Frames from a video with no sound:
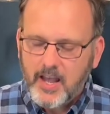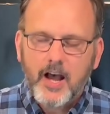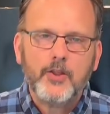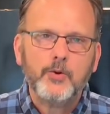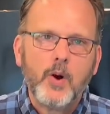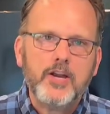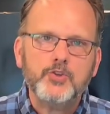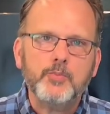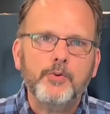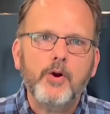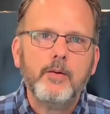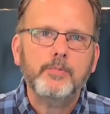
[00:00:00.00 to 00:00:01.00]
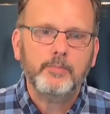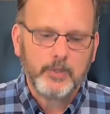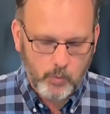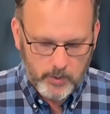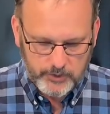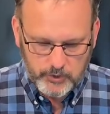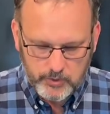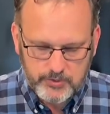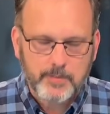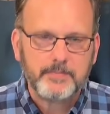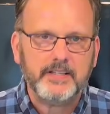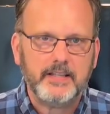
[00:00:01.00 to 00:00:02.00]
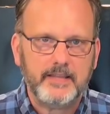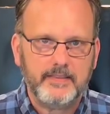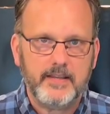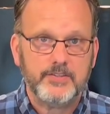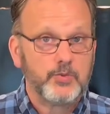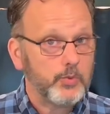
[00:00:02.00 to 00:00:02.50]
Otherwise, you probably want to do something like this.